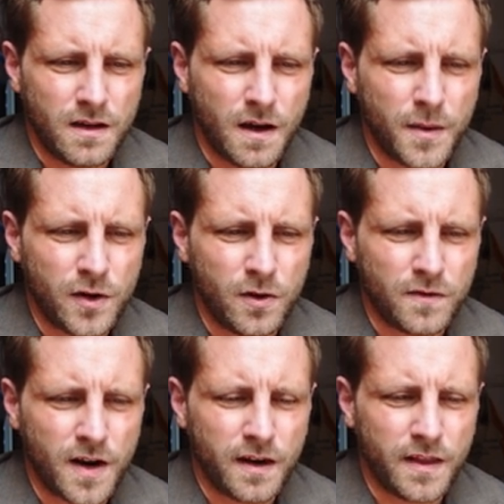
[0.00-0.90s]
I'm a huge
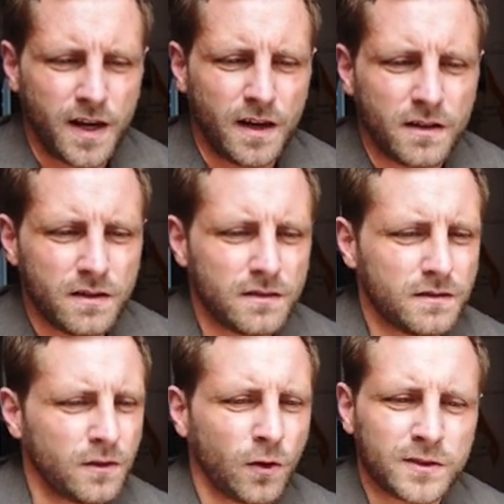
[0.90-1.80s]
fan of the
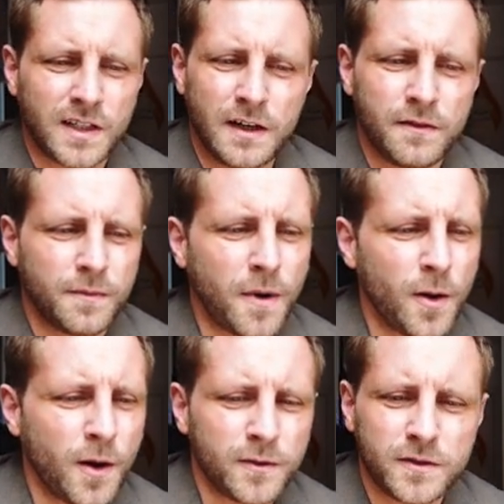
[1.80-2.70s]
long sleeve
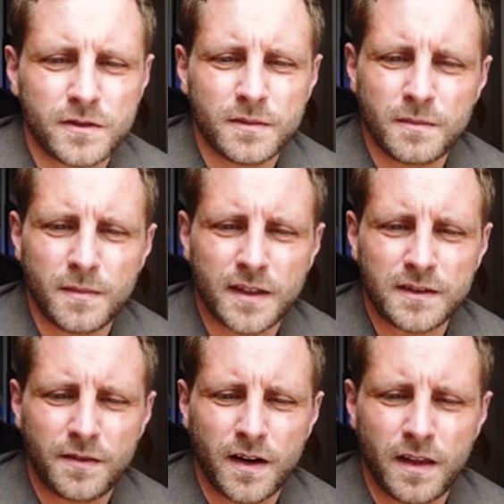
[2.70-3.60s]
polos,
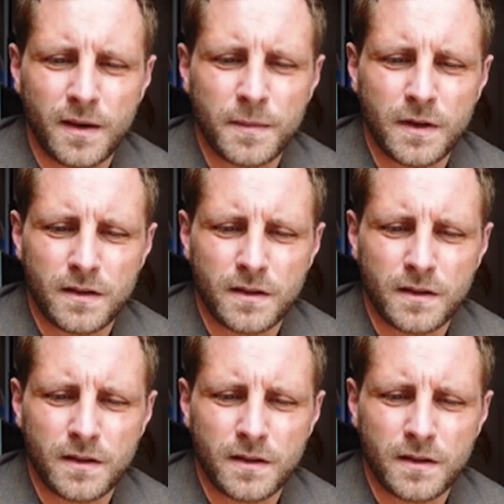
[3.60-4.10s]
massive fan of them.